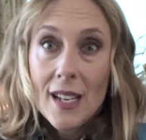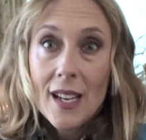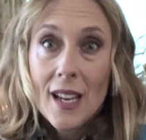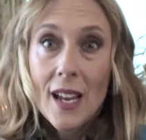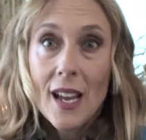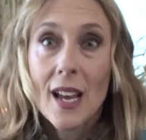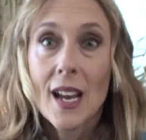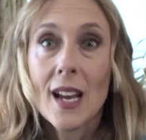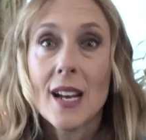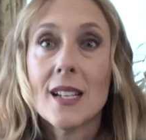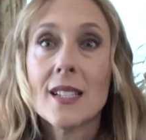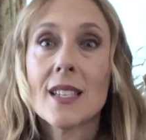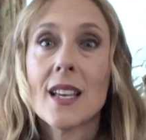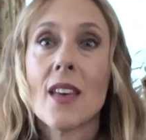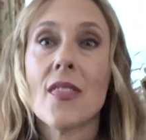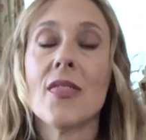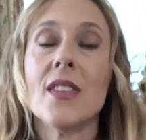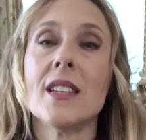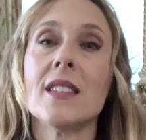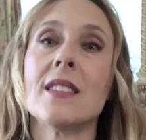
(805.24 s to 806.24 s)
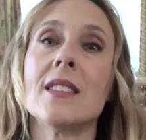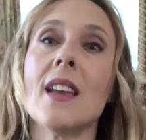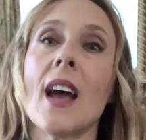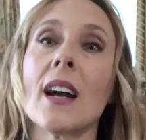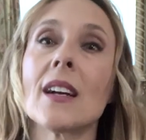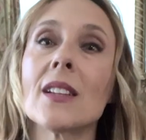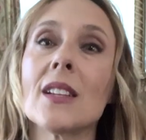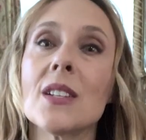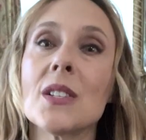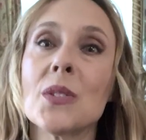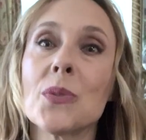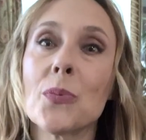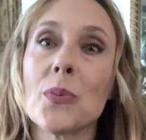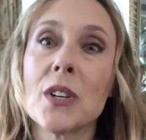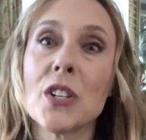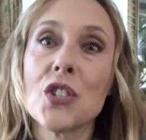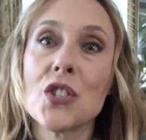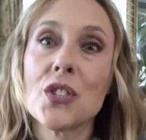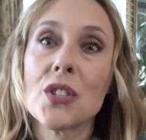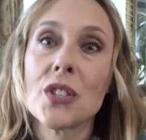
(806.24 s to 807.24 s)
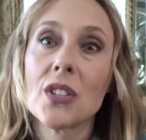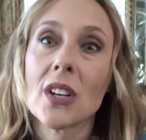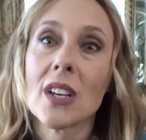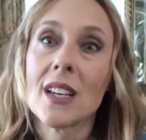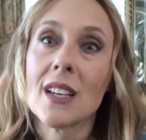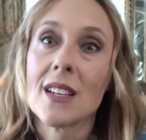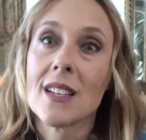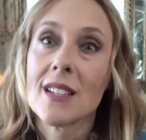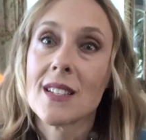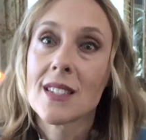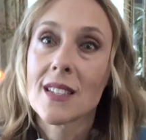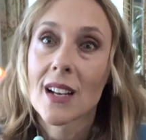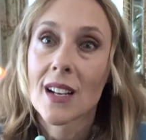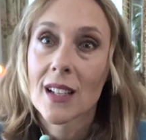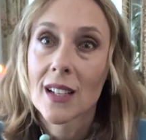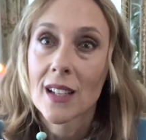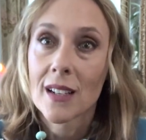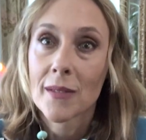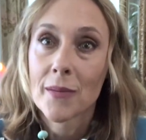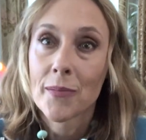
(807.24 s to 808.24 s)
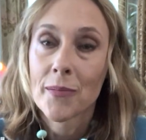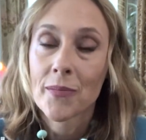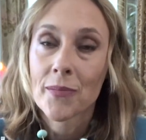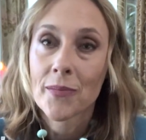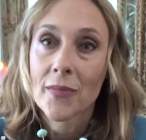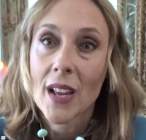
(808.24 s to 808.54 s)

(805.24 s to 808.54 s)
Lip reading: And this necklace, which is a